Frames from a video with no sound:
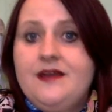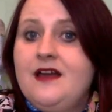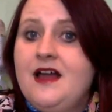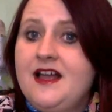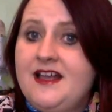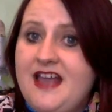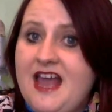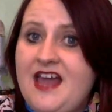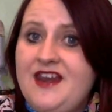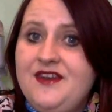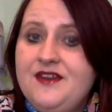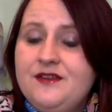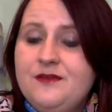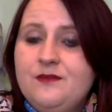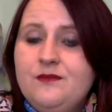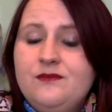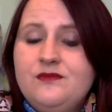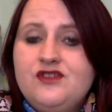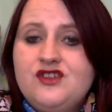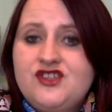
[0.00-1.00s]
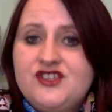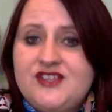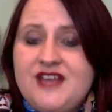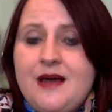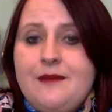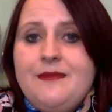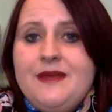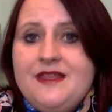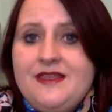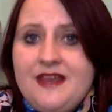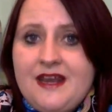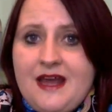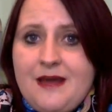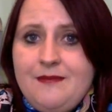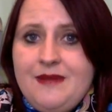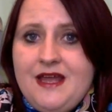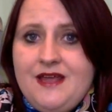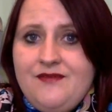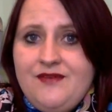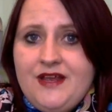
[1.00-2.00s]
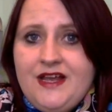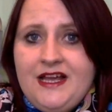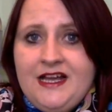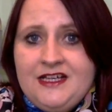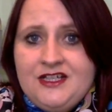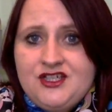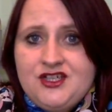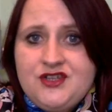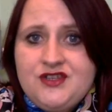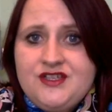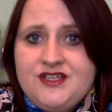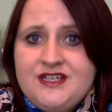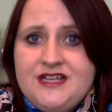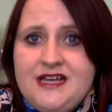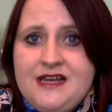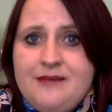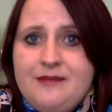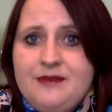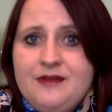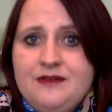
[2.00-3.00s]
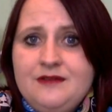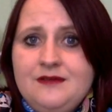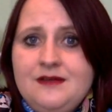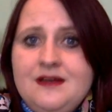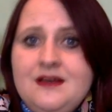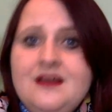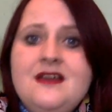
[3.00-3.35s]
Again, does that mean that I'm leaving cash on the table?